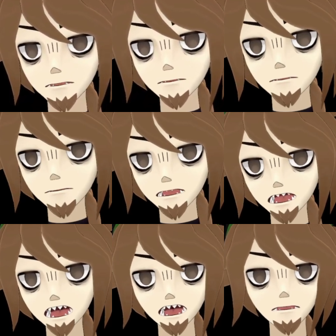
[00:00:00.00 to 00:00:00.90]
but I
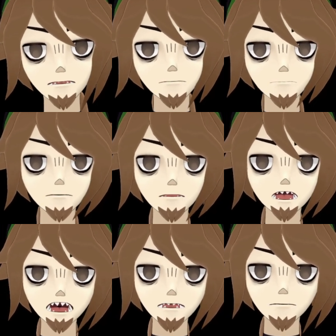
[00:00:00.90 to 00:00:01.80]
can't for the
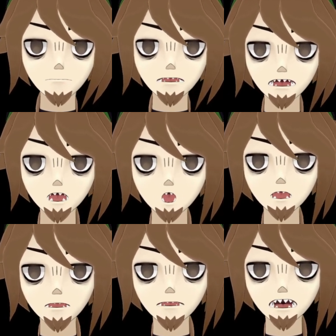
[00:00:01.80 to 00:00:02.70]
life of me
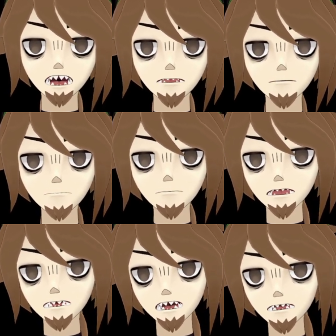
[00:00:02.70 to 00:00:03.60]
open the
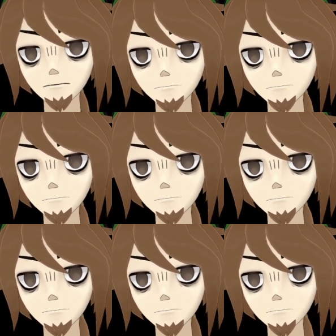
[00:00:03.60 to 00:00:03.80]
application.